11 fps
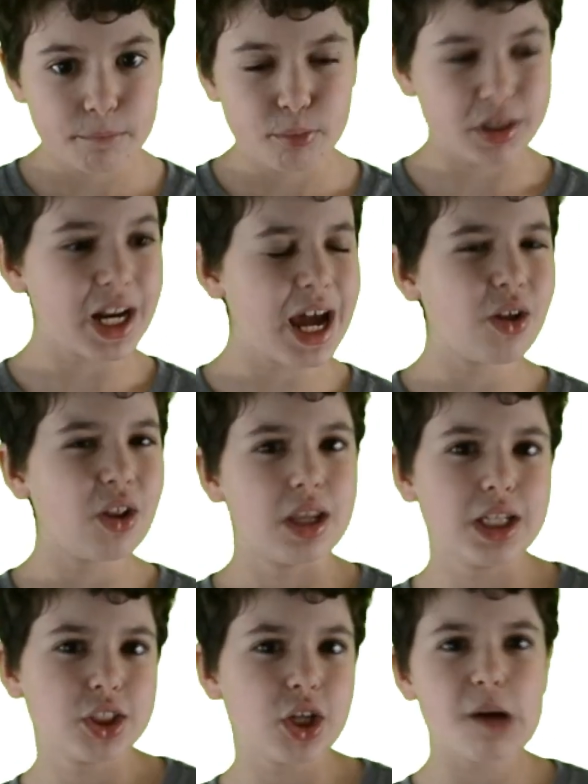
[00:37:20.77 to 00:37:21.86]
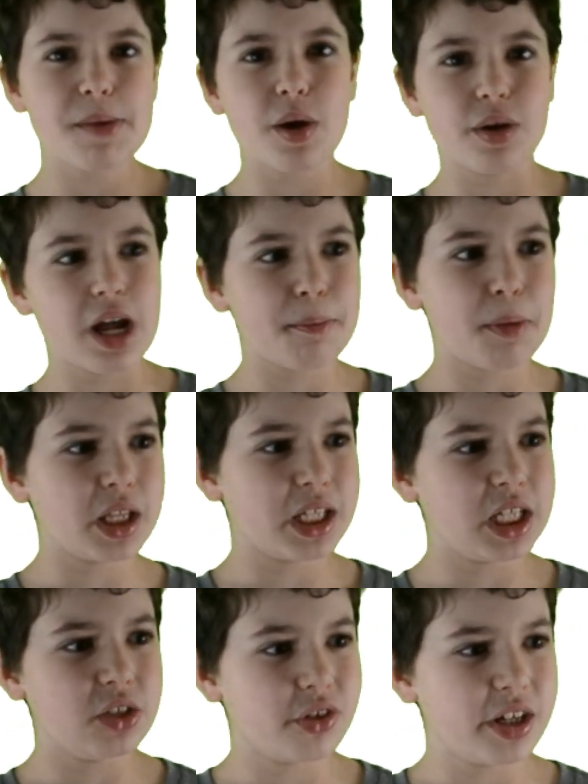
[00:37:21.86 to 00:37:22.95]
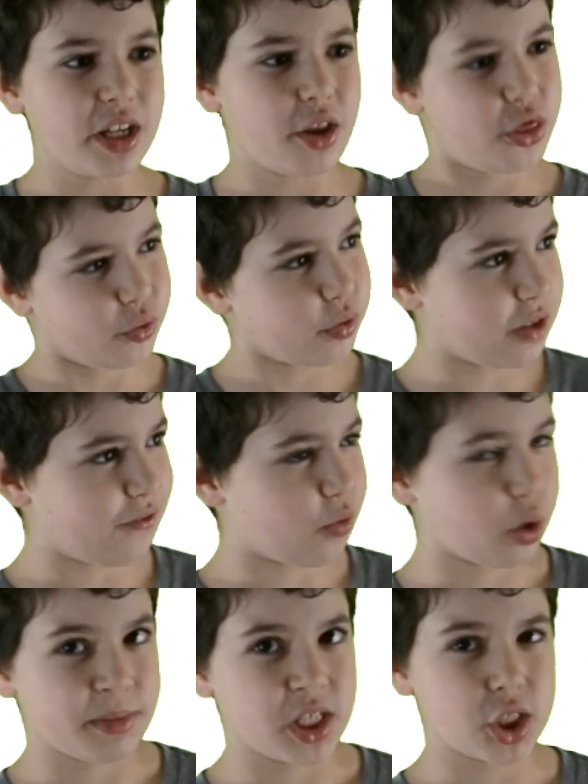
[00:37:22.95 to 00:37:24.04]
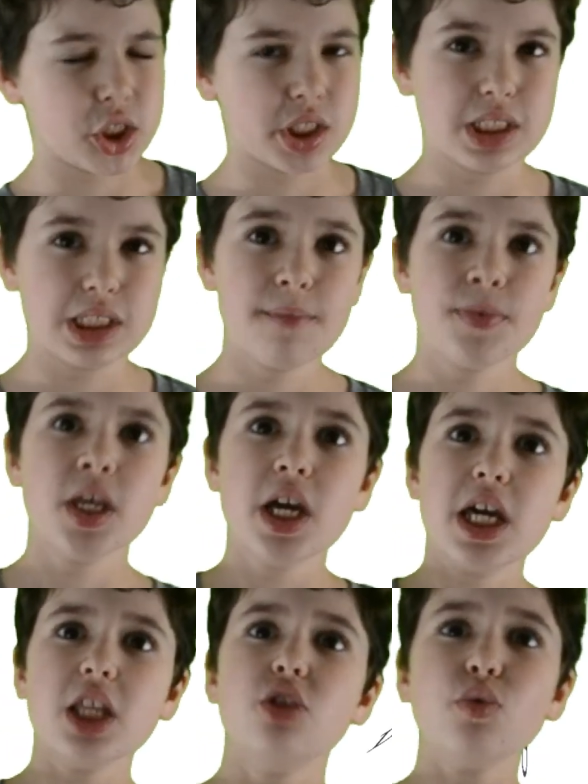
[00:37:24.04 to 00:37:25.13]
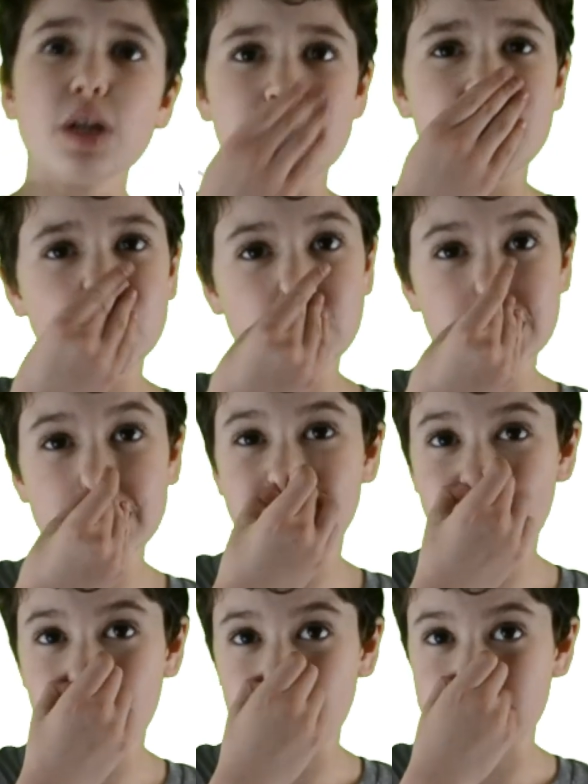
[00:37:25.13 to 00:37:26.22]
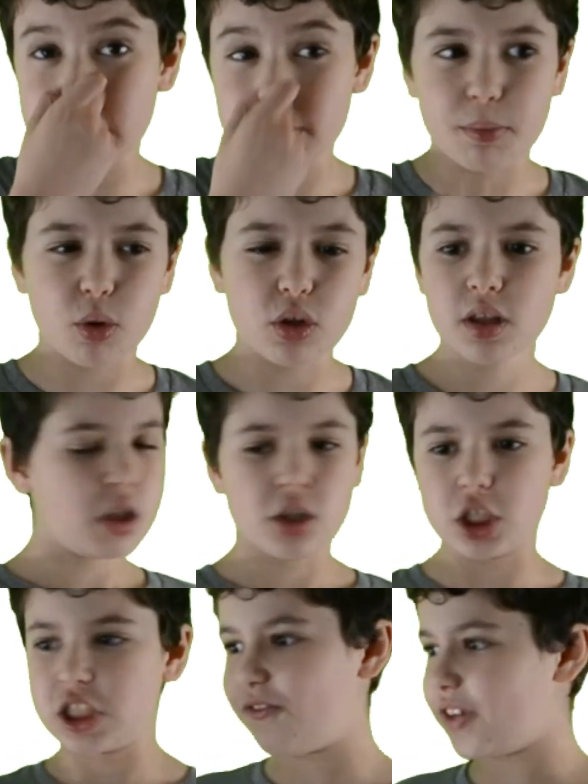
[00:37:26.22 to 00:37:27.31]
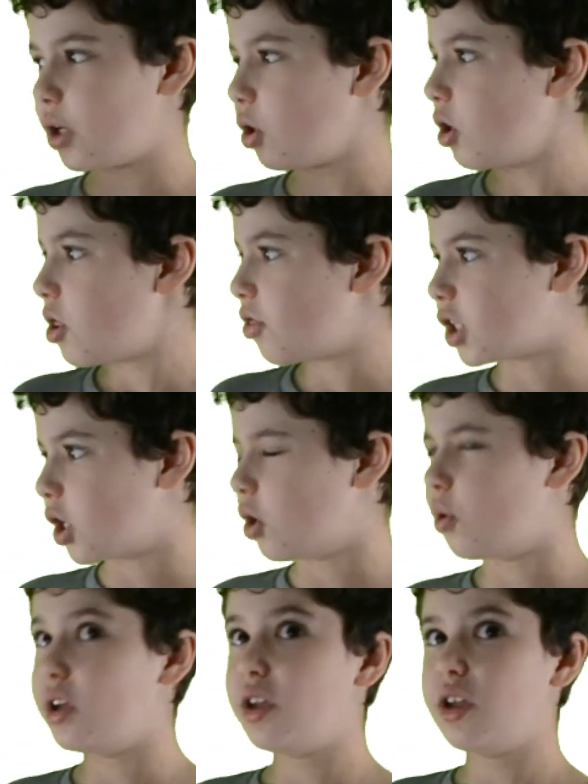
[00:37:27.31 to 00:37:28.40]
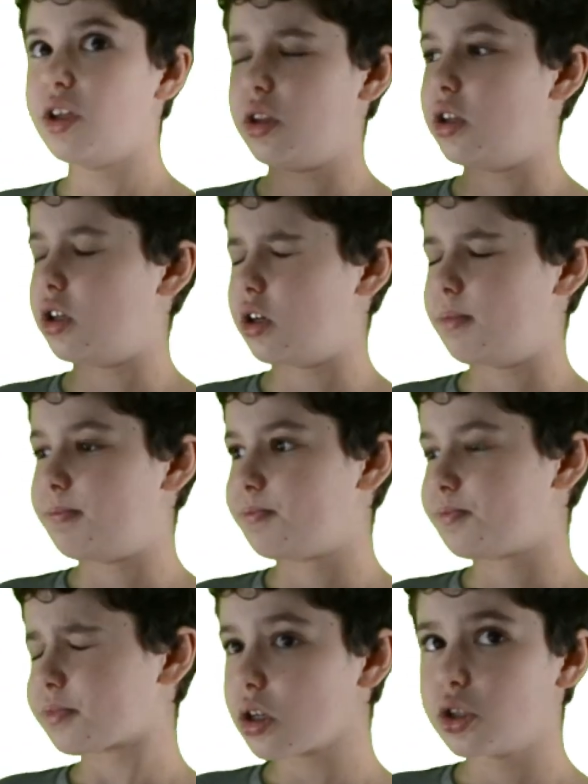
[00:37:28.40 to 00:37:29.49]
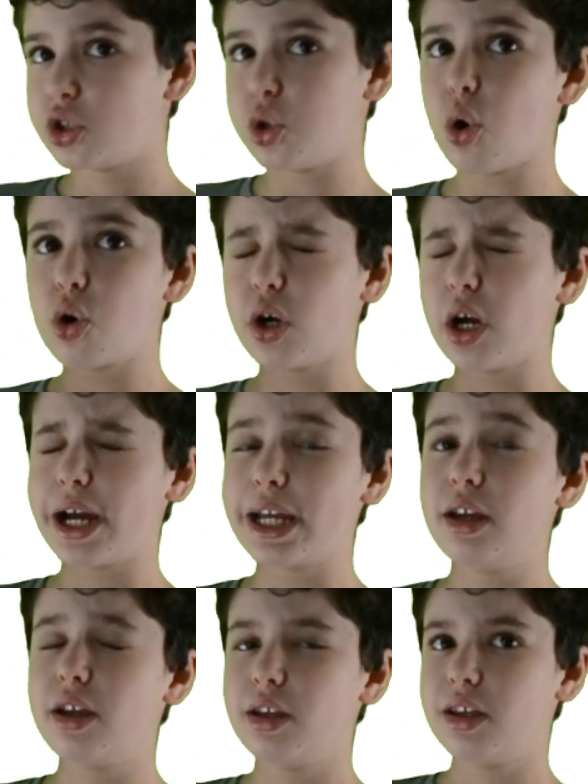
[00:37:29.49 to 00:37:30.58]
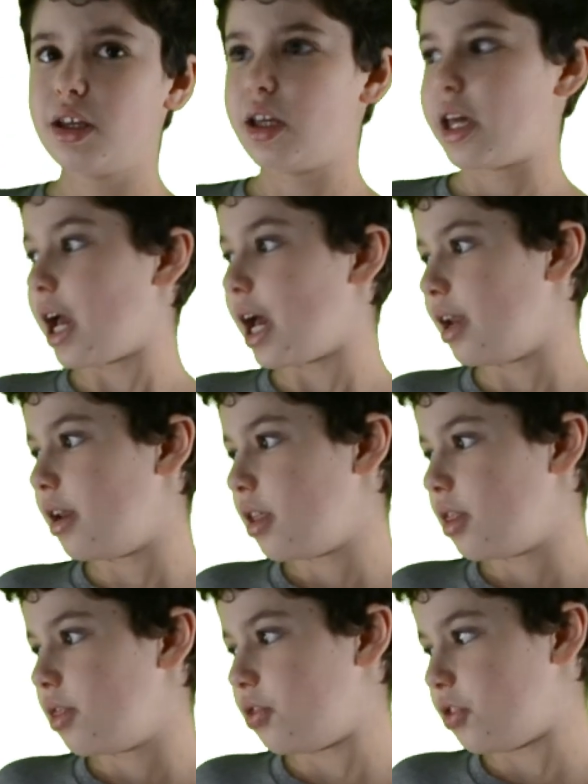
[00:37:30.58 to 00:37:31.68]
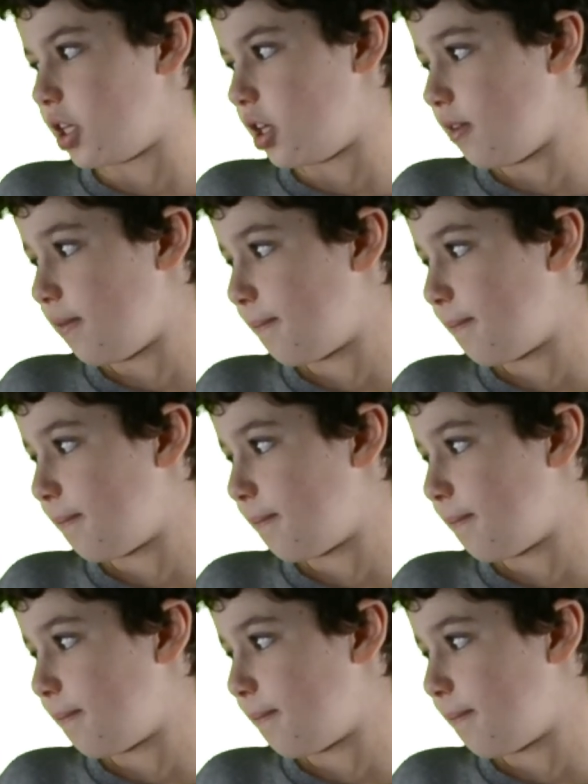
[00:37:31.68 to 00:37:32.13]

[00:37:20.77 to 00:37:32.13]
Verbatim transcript: But now let's talk about non-polyhedra in three and four dimensions. In three dimensions, it's fairly simple. The sphere, the cone, the tori, and the,